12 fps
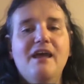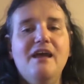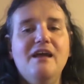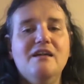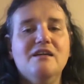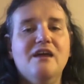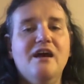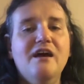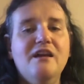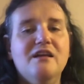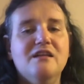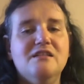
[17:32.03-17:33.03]
and
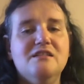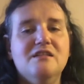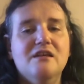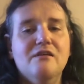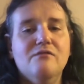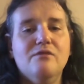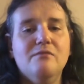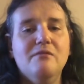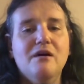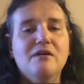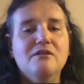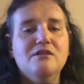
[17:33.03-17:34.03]
kindness from
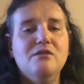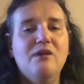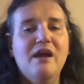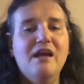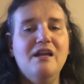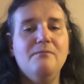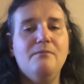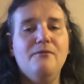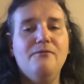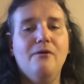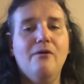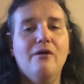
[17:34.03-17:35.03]
those who hated
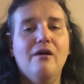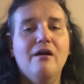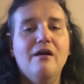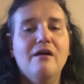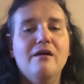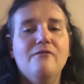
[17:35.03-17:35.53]
before,